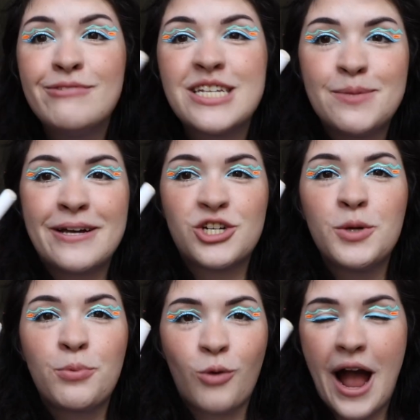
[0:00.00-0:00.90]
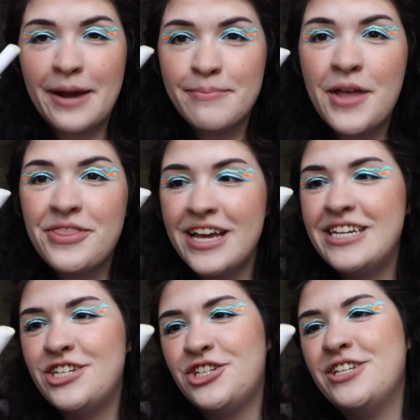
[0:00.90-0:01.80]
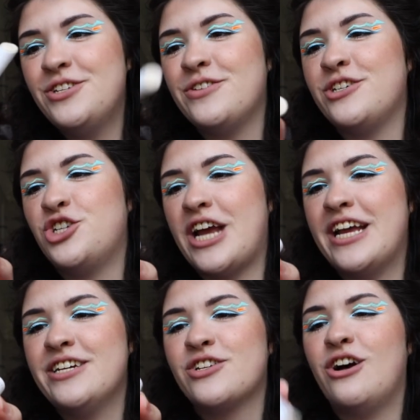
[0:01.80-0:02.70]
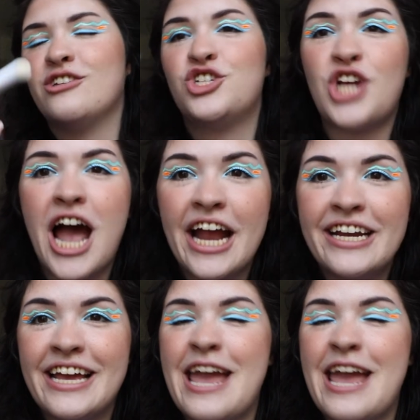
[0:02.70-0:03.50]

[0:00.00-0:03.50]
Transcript: was a special Pride Month edition, so the shade is called Shine.